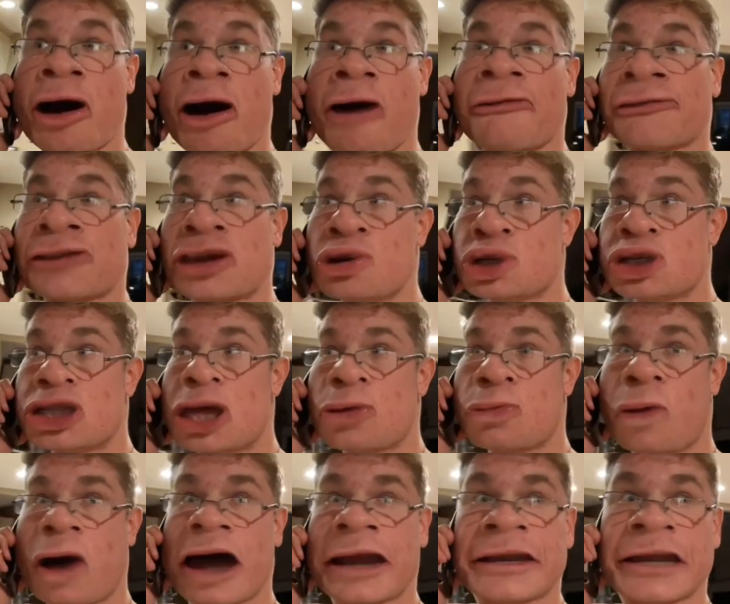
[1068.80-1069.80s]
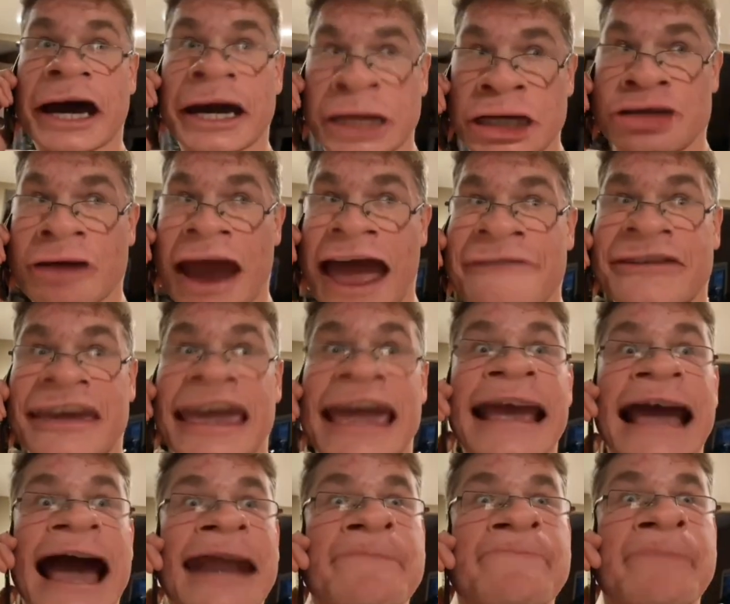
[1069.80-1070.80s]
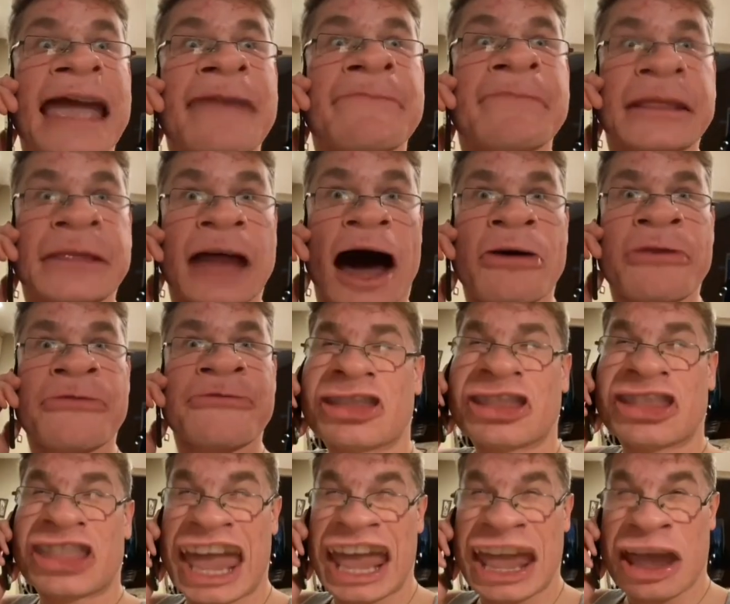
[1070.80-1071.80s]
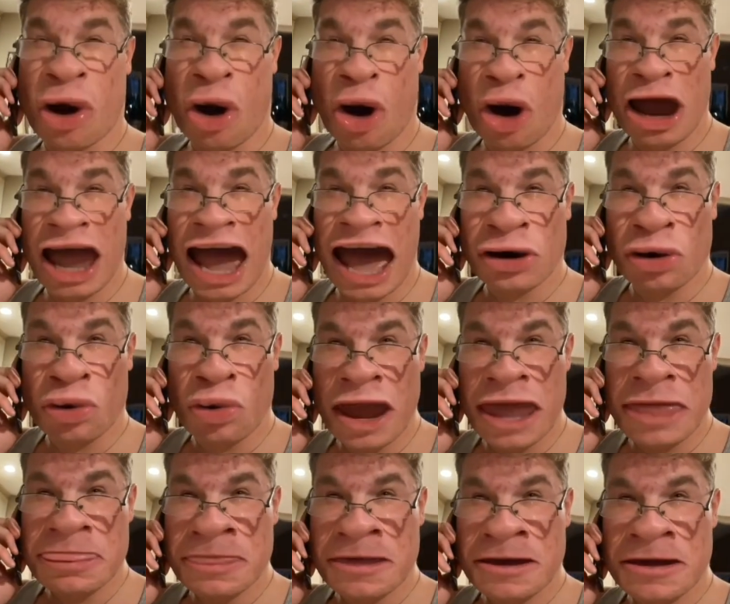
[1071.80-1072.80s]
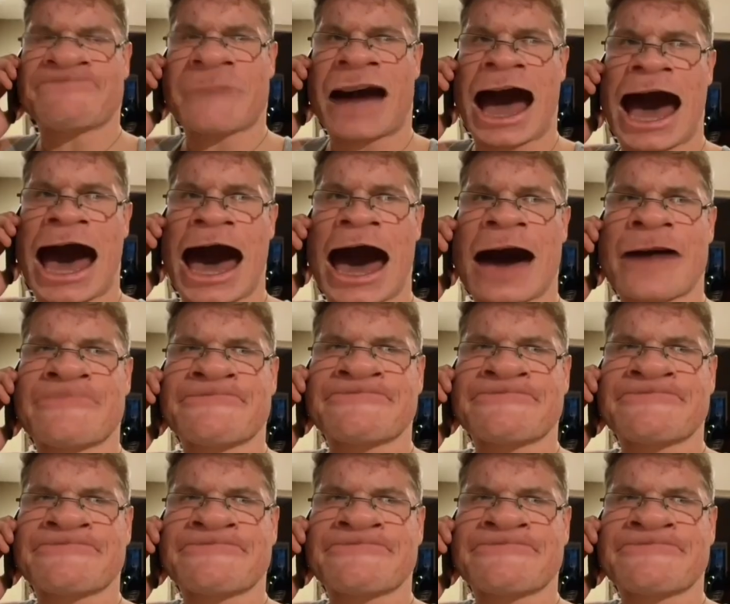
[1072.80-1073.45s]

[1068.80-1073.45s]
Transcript: off. Houston won. Now, uh, the draft king gotta pay me, no? They all gotta win. Ah.